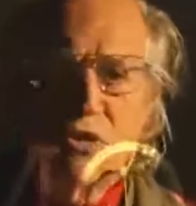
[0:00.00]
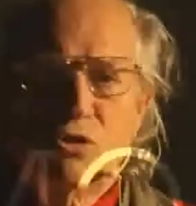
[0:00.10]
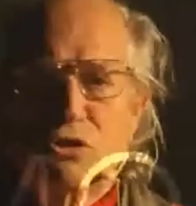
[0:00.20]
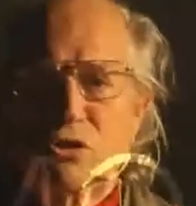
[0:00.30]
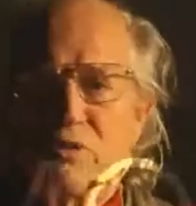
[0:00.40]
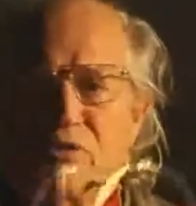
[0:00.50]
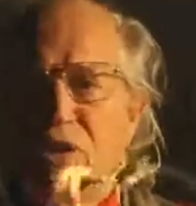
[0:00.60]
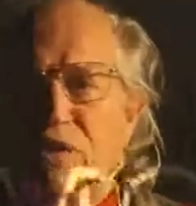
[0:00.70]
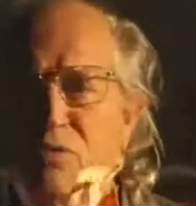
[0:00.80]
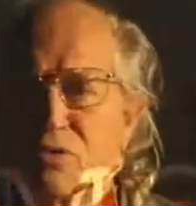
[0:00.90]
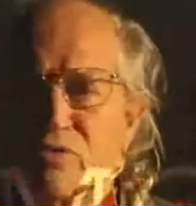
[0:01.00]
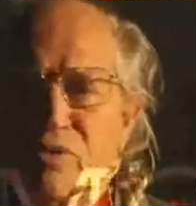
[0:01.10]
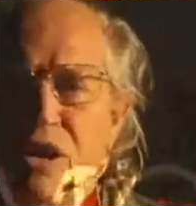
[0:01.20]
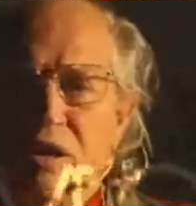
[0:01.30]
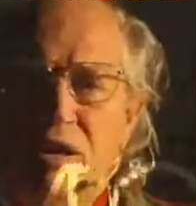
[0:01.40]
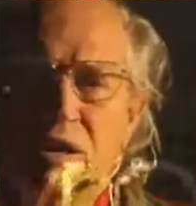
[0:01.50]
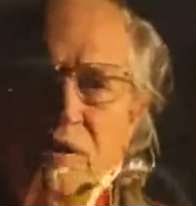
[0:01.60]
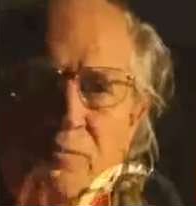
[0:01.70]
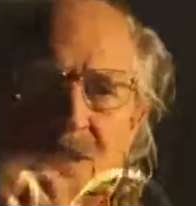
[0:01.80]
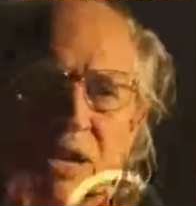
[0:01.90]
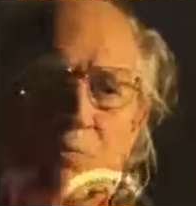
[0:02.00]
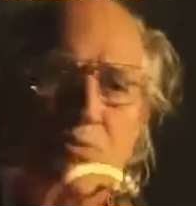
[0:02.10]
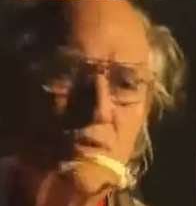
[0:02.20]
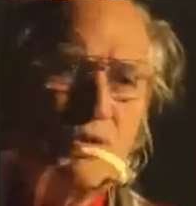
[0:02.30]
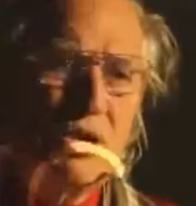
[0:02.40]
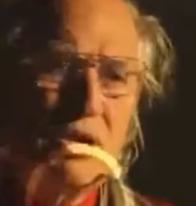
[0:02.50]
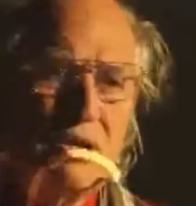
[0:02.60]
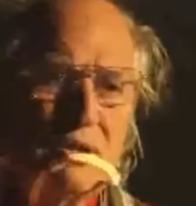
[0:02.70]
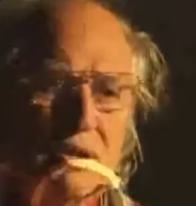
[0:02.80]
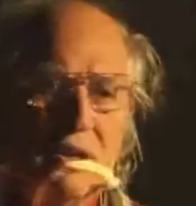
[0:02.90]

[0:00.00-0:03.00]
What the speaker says: also the father was abused her,